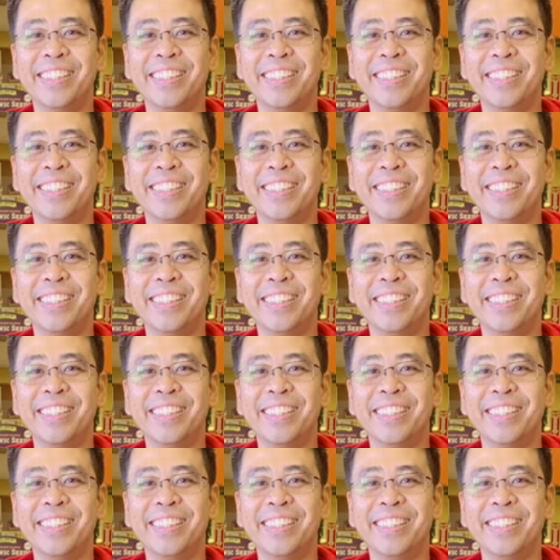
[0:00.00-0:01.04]

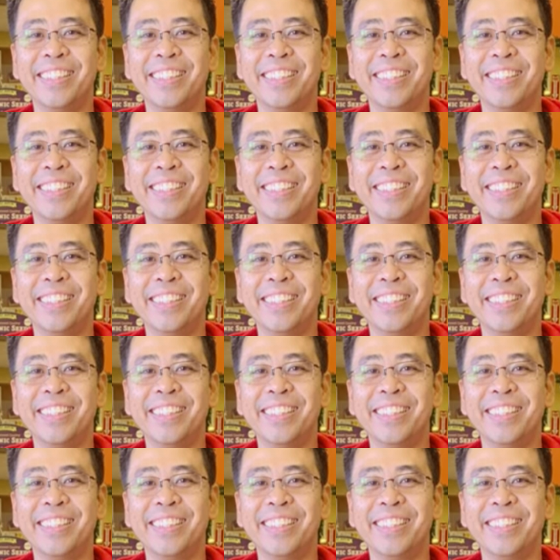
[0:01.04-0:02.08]

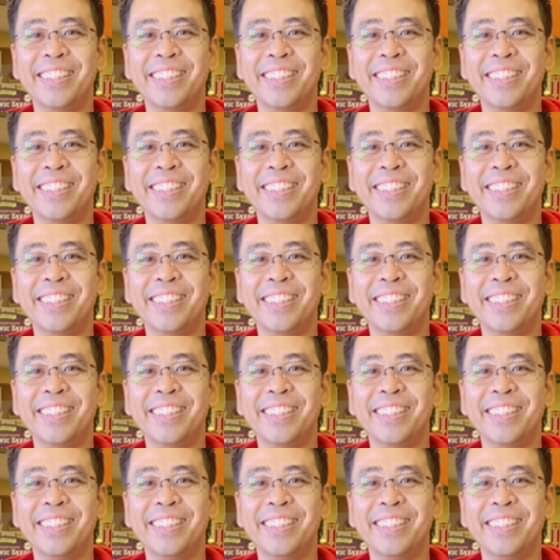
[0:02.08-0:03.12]

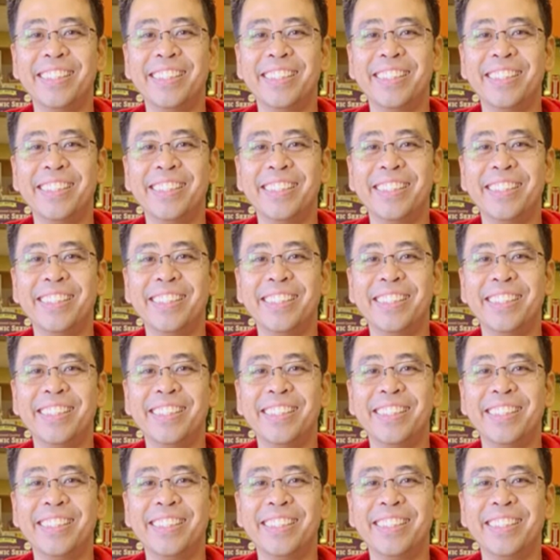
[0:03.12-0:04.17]

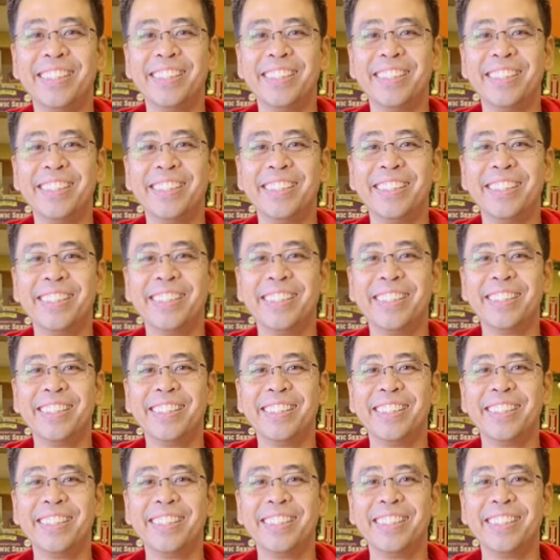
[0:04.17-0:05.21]

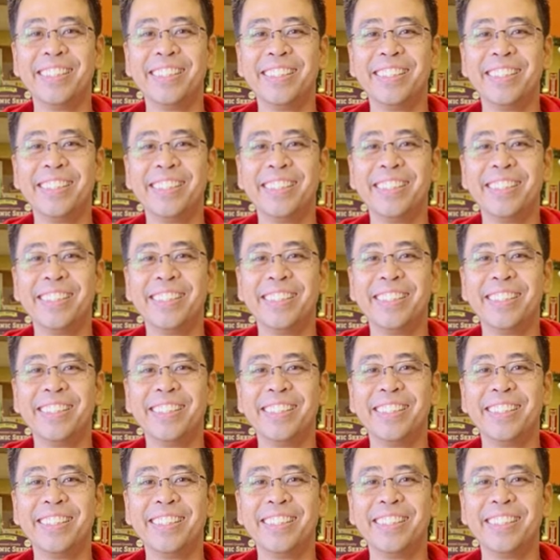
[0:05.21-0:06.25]

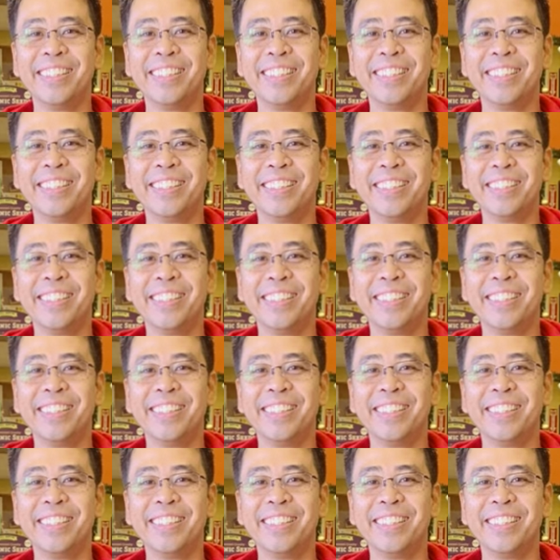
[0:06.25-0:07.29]

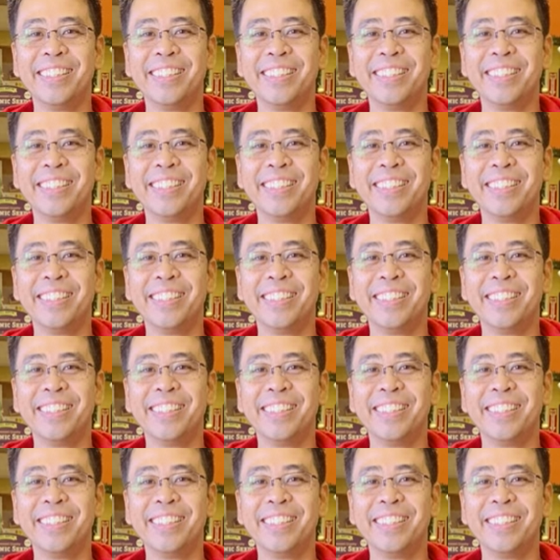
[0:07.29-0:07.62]
This person isn't speaking.